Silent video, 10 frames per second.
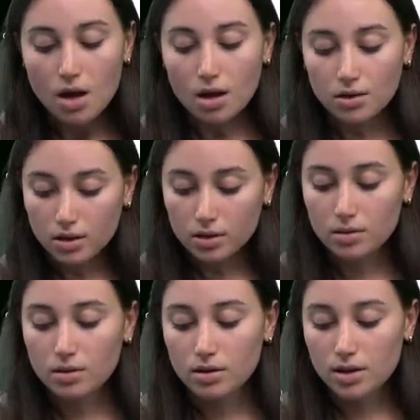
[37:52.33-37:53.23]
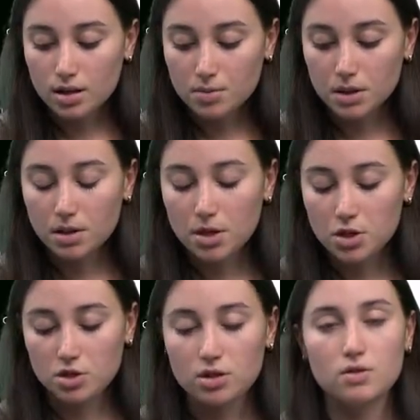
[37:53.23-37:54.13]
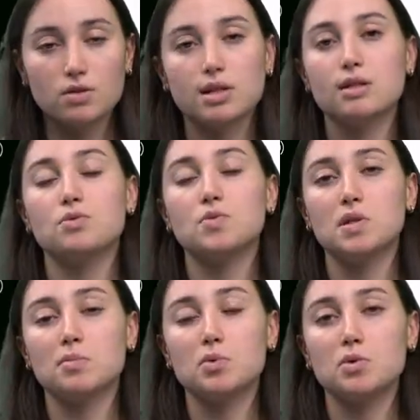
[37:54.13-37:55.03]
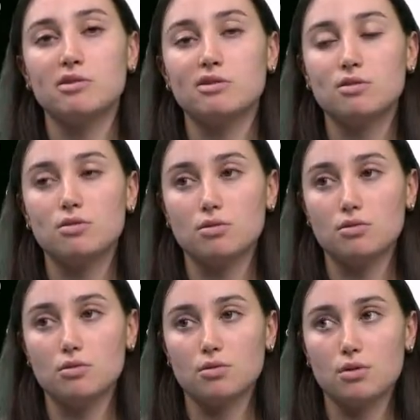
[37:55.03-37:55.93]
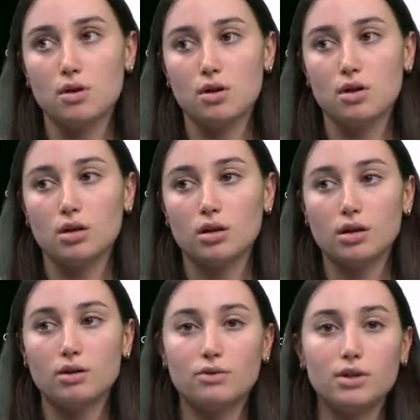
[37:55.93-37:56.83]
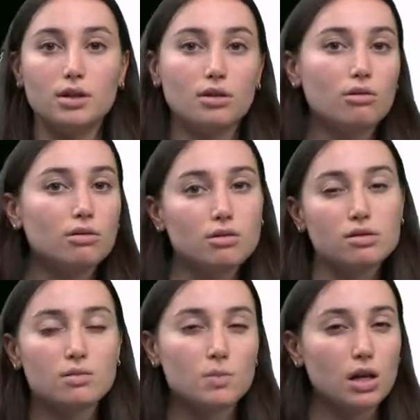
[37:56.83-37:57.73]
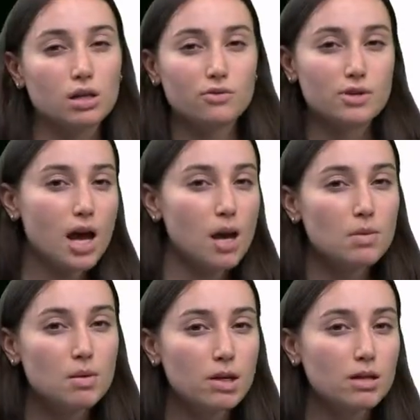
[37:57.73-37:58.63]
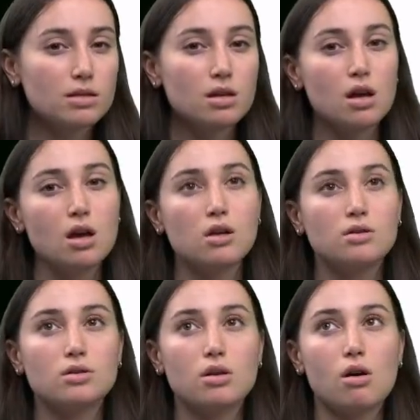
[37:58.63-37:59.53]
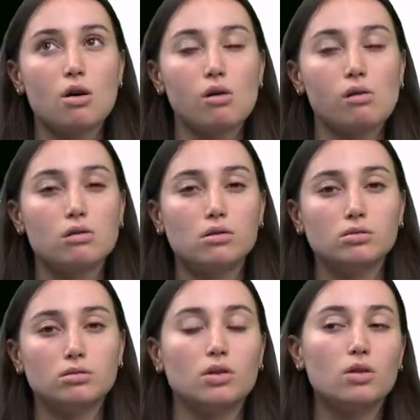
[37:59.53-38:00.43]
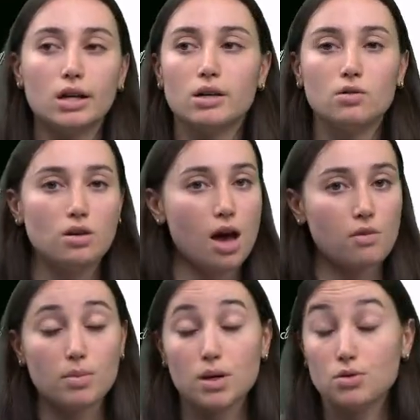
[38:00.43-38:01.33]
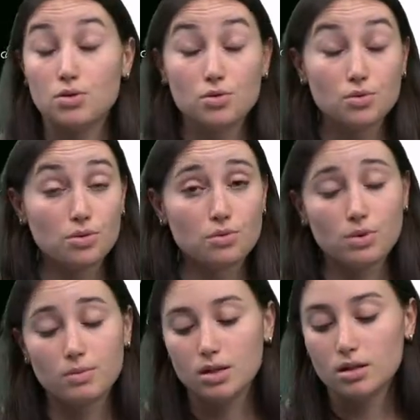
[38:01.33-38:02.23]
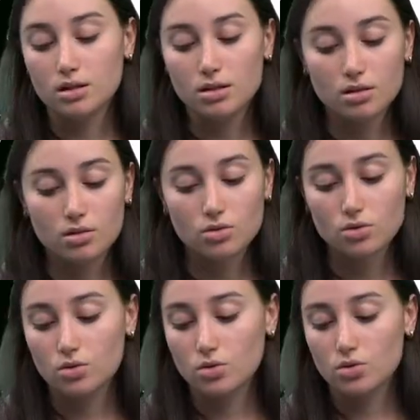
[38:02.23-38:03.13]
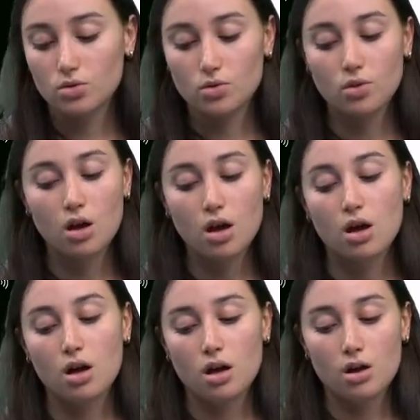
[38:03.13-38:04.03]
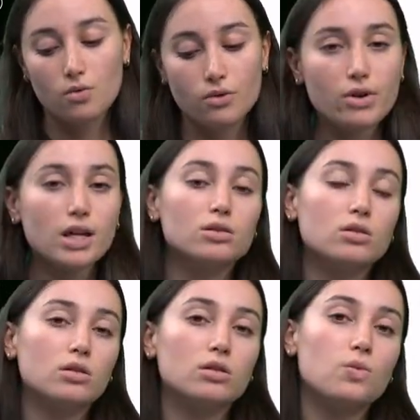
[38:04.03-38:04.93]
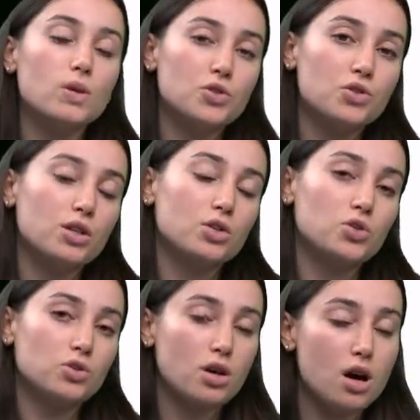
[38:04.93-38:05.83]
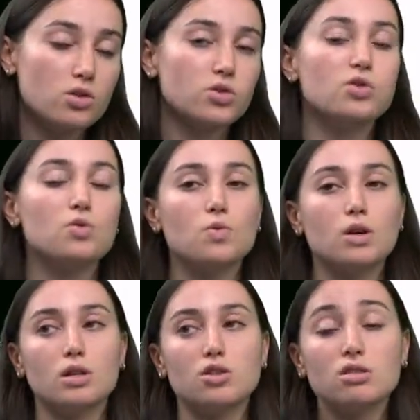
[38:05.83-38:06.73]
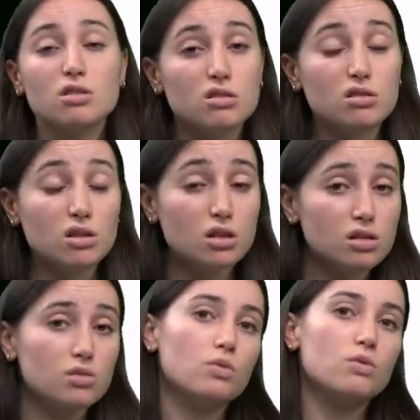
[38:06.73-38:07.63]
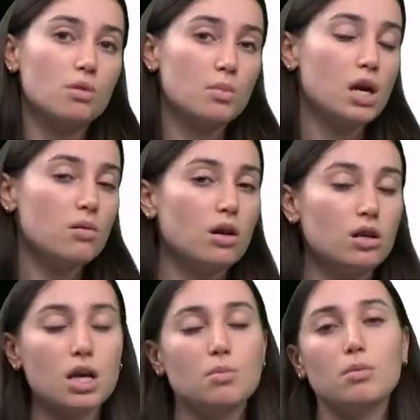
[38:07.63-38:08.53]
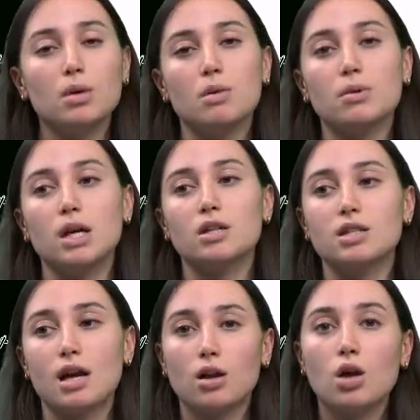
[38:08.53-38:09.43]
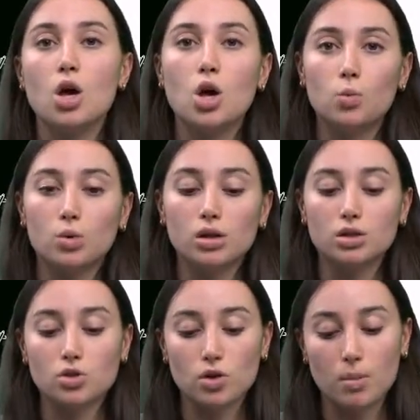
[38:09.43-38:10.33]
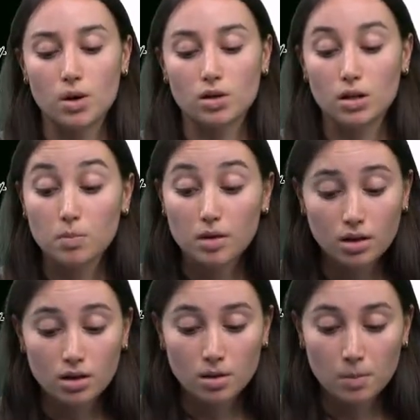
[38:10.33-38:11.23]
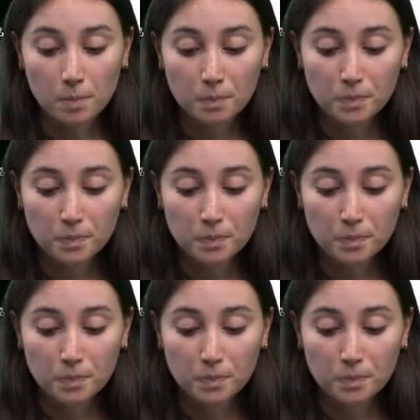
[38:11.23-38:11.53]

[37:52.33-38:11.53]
I think the aspect they mention here is that it's really important to give the audience some kind of time limit. So, okay, you'll have about 2 or 3 minutes to reflect on the question I just asked you, discuss it with a neighbor maybe, and then we'll talk about it in plenum.